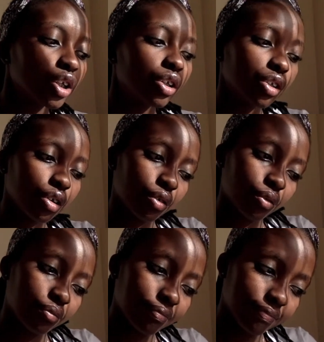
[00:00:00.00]
So,
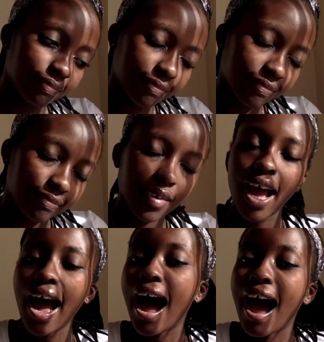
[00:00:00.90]

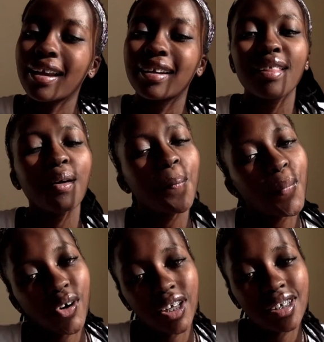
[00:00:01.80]
another
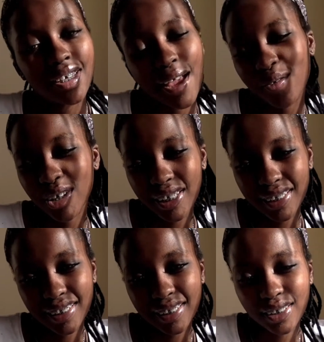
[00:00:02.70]
point I
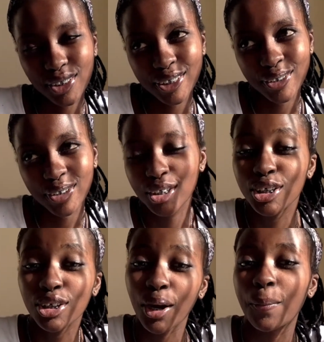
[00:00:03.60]
wanted to
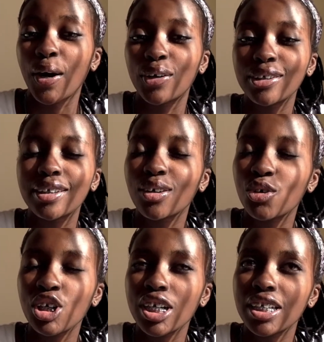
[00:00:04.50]
talk about
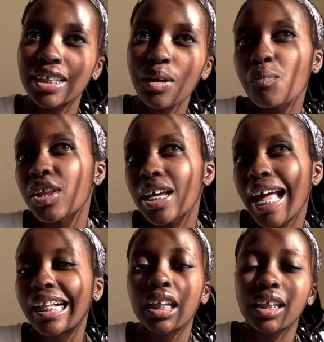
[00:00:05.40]
on something
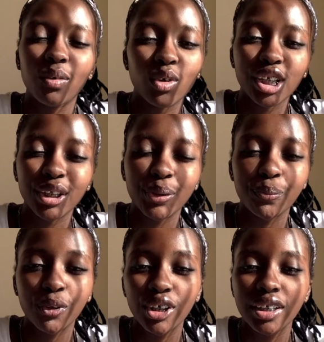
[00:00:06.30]
else I wanted to
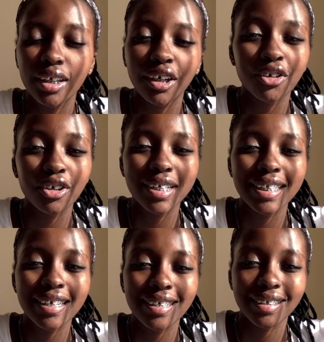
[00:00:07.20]
point across
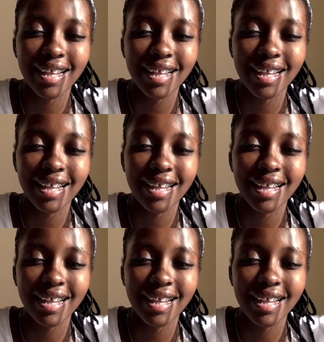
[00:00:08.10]
is